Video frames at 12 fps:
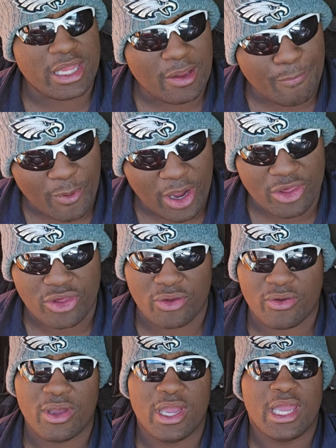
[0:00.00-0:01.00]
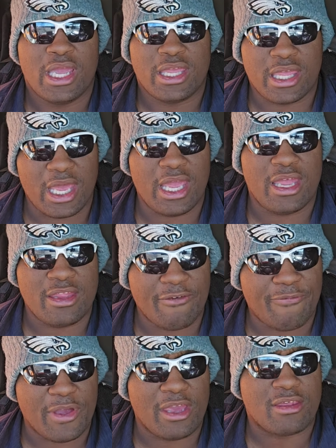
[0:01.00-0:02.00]
in
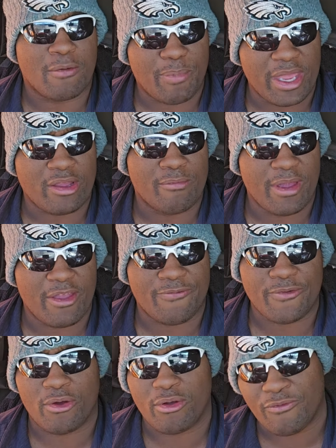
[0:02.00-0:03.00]
the face of Baker Mayfield.